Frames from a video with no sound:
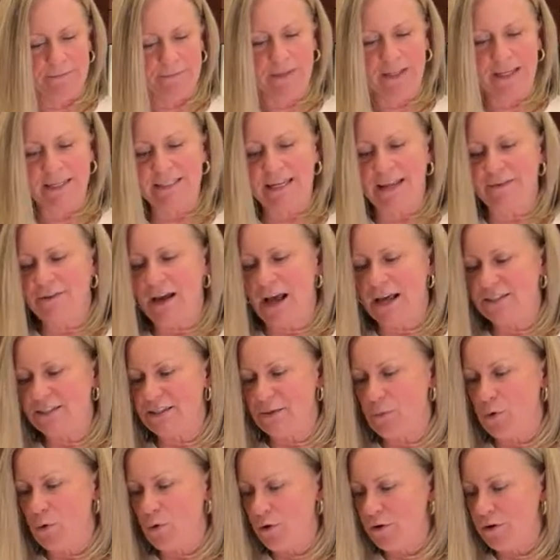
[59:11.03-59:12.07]
because I've got
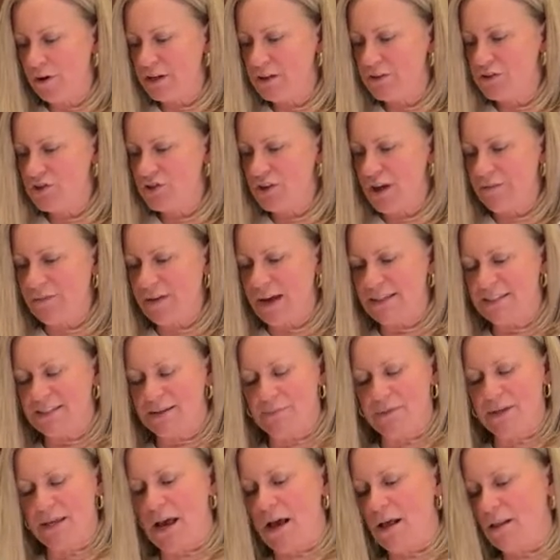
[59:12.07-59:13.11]
some orange, I've got
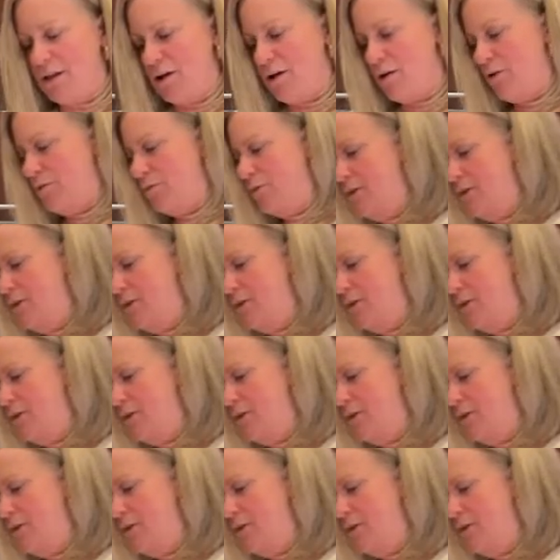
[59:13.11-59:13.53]
some yellow,